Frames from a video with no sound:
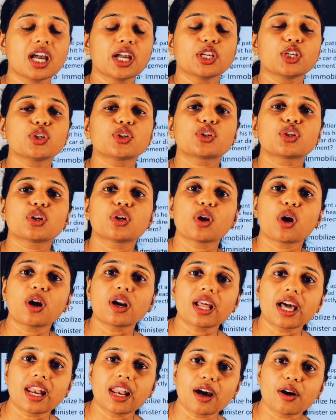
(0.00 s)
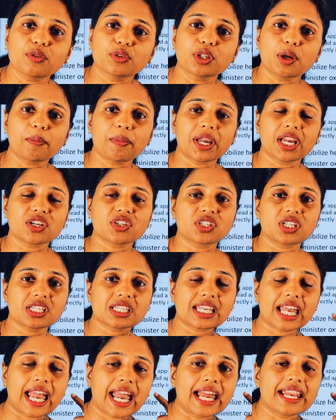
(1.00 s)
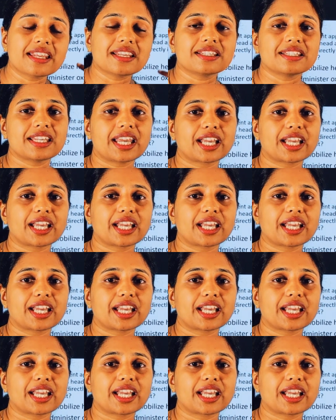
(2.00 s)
you should not allow the patient's head and